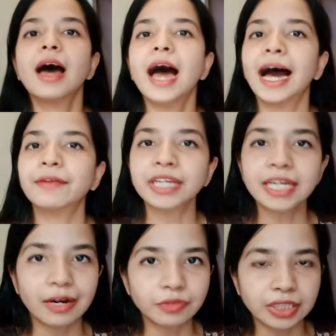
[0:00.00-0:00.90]
Having
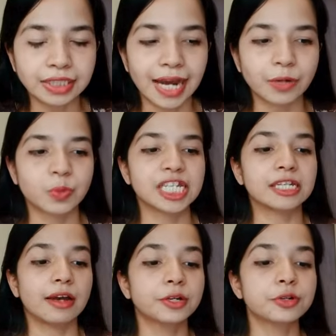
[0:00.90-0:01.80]
covered that, we
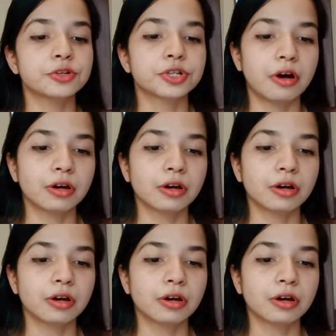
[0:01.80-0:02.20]
started to talk